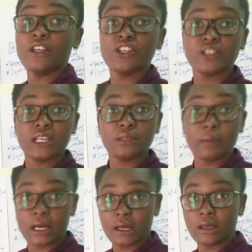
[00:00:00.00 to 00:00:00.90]
finish that
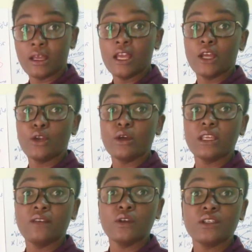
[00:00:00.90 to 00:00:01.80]
pack.
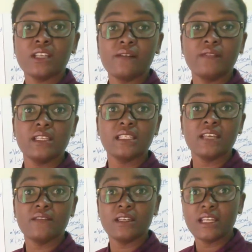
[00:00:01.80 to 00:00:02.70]
Don't give yourself the
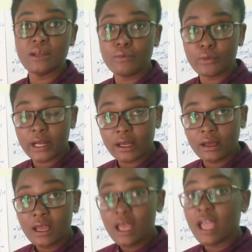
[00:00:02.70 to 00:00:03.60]
seven day break.
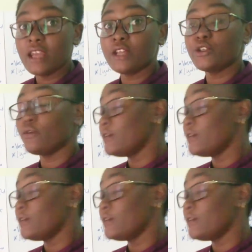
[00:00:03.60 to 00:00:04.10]
And as